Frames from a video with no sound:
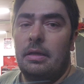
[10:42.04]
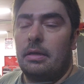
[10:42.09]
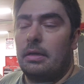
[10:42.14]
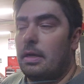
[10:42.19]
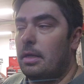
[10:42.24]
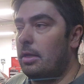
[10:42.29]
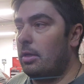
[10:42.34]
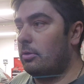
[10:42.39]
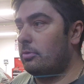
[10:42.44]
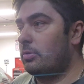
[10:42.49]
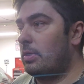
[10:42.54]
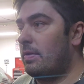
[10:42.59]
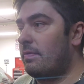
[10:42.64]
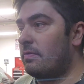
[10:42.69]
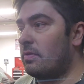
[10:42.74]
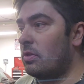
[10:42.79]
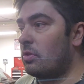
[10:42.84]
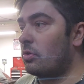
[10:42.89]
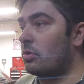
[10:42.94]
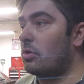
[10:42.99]
I also have
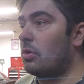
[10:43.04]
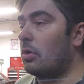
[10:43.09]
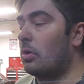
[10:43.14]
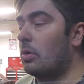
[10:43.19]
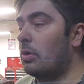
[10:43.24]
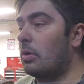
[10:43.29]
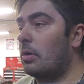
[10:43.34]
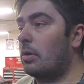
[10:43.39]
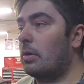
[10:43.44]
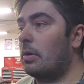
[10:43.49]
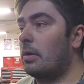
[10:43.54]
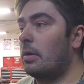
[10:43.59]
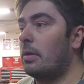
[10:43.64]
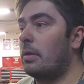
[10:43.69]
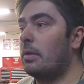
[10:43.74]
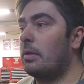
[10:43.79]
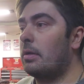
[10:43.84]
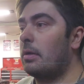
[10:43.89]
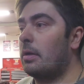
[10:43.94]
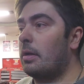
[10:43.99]
another car,
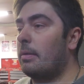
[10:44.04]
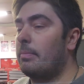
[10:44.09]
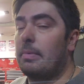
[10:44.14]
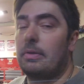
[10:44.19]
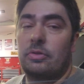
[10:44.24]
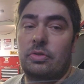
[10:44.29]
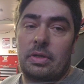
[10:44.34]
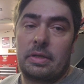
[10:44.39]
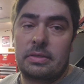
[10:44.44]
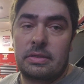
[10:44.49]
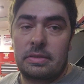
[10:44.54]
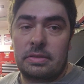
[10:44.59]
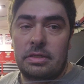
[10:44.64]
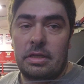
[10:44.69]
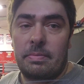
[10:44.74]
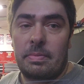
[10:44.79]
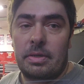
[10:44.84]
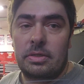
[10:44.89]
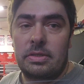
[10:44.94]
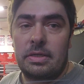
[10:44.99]
as you guys can
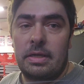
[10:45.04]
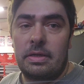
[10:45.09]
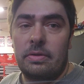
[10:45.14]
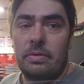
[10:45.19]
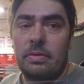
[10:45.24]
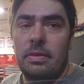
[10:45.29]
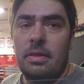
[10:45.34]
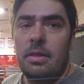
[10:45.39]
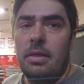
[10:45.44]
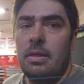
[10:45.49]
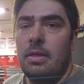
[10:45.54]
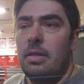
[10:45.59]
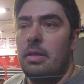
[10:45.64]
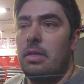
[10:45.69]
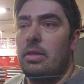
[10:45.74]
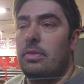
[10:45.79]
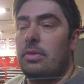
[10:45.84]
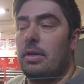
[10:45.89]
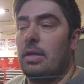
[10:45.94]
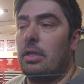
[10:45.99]
see on my channel,
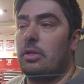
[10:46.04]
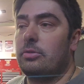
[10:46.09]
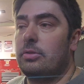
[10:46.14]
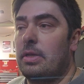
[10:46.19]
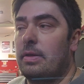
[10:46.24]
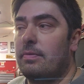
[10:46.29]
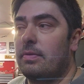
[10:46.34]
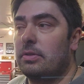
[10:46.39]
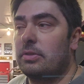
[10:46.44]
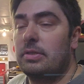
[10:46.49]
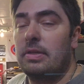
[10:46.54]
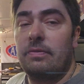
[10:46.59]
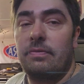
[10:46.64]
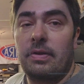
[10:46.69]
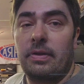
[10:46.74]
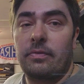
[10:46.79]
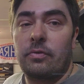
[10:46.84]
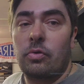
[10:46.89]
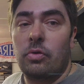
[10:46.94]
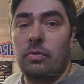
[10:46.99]
that I also have a
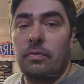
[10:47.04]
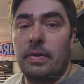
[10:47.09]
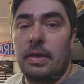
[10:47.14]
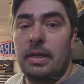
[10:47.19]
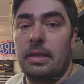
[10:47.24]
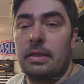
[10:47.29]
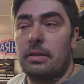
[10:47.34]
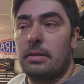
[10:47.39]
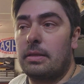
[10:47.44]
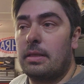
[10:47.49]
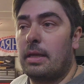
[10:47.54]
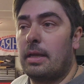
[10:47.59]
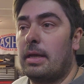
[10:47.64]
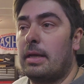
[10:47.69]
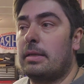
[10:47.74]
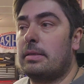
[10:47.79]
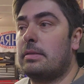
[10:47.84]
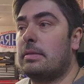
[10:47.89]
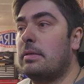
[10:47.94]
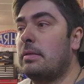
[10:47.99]
C5 Corvette
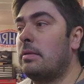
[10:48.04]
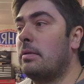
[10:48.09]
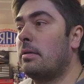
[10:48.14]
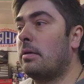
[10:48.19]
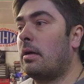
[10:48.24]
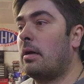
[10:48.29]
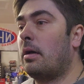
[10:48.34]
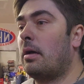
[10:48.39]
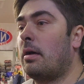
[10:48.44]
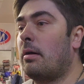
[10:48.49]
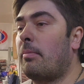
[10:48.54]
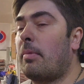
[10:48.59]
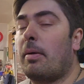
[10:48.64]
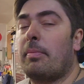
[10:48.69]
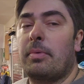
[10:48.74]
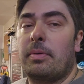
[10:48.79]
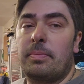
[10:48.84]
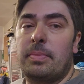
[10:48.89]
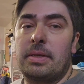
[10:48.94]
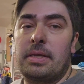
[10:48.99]
that I'm
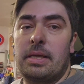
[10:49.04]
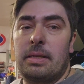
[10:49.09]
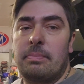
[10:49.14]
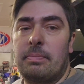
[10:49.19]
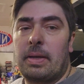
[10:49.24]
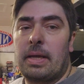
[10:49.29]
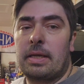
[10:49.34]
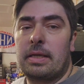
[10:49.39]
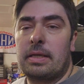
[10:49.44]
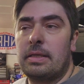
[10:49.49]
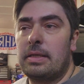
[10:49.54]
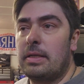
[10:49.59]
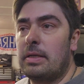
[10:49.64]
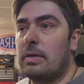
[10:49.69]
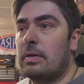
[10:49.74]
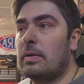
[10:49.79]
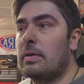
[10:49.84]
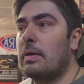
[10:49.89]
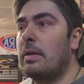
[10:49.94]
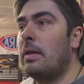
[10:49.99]
going to be getting back in
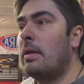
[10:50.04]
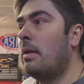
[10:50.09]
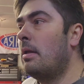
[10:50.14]
here